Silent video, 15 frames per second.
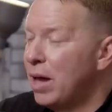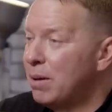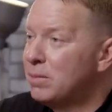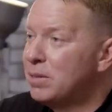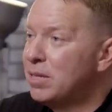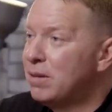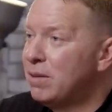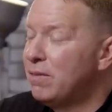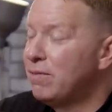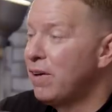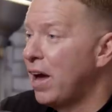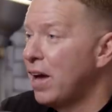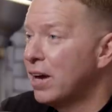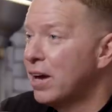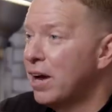MTV
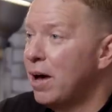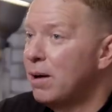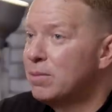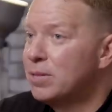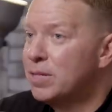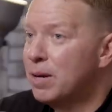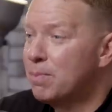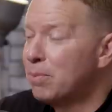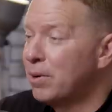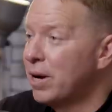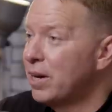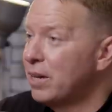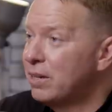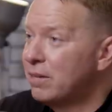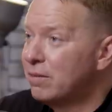Viacom
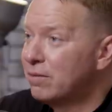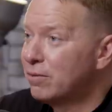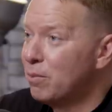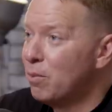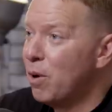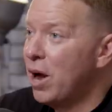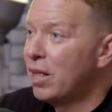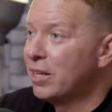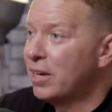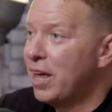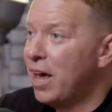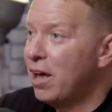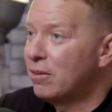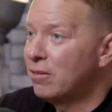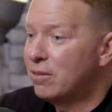separated from Wild 'N
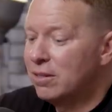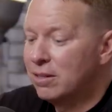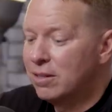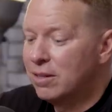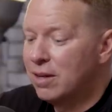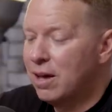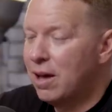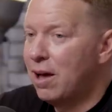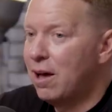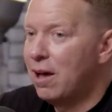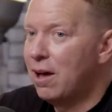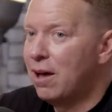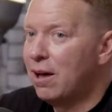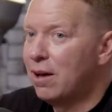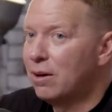Out.
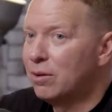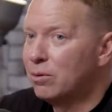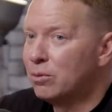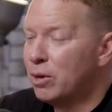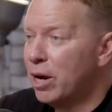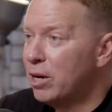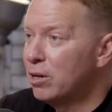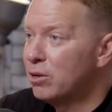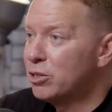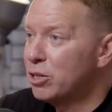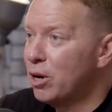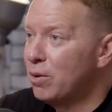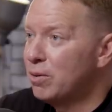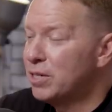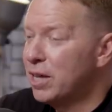Uh, radio
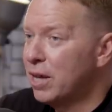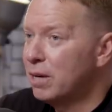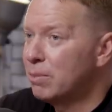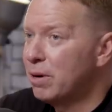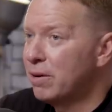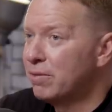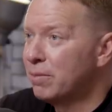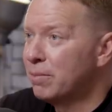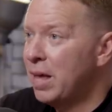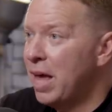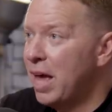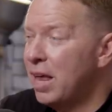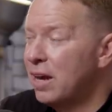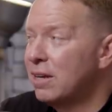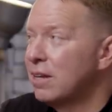show, he's taking a break from
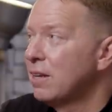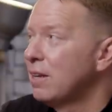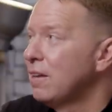that.